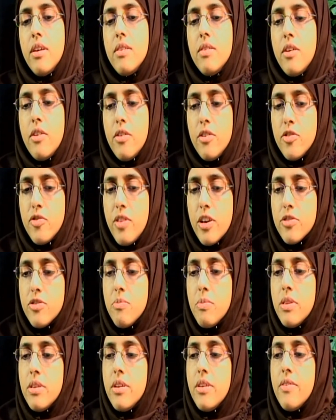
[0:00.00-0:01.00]
there is
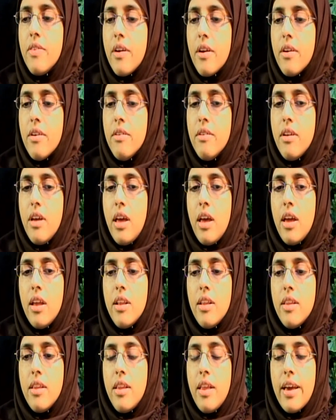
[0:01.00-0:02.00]
flexibility there. Mm-hmm. And
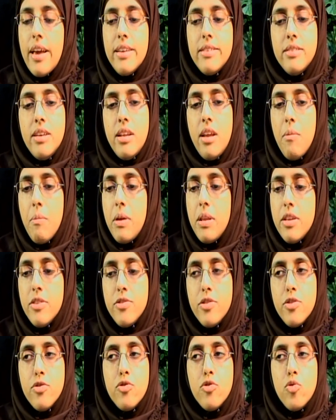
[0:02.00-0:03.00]
like I said,
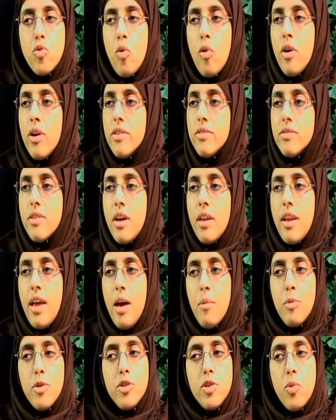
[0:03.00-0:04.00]
it's his choice on
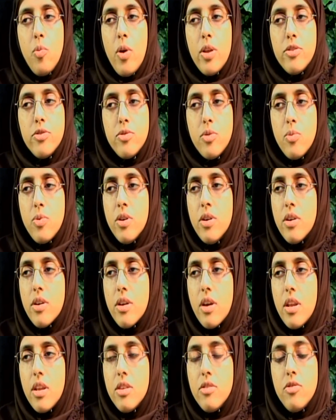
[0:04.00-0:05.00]
how much he wants to work.
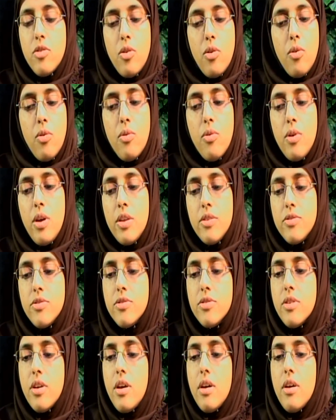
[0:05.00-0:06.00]
And so
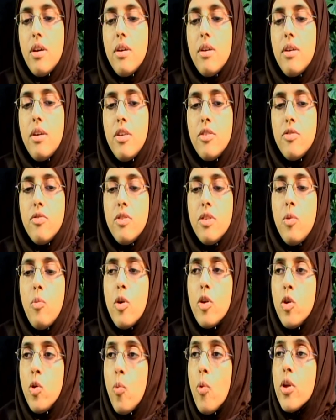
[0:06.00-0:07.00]
it's really
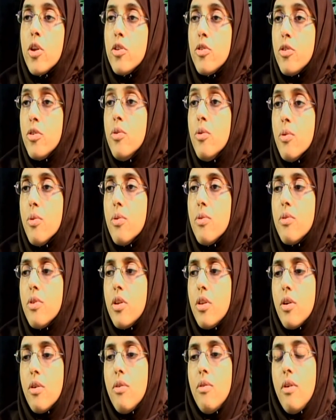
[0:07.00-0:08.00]
what you want to do,
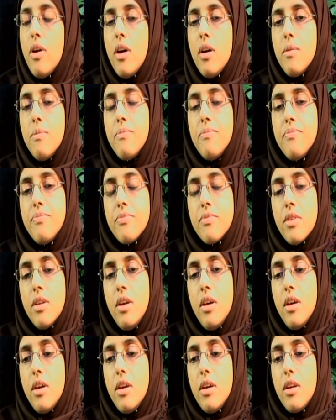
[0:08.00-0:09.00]

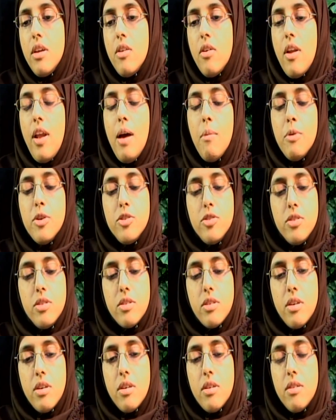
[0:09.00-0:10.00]
and
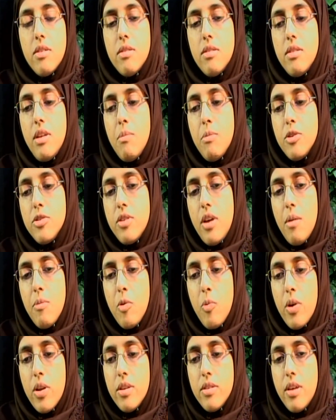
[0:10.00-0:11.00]
how much time
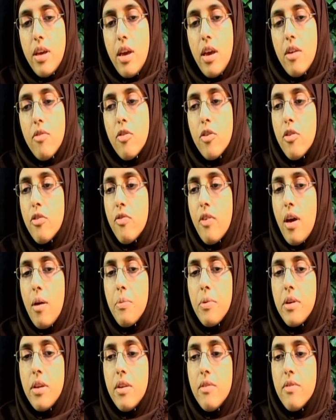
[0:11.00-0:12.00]
you want to take for your family and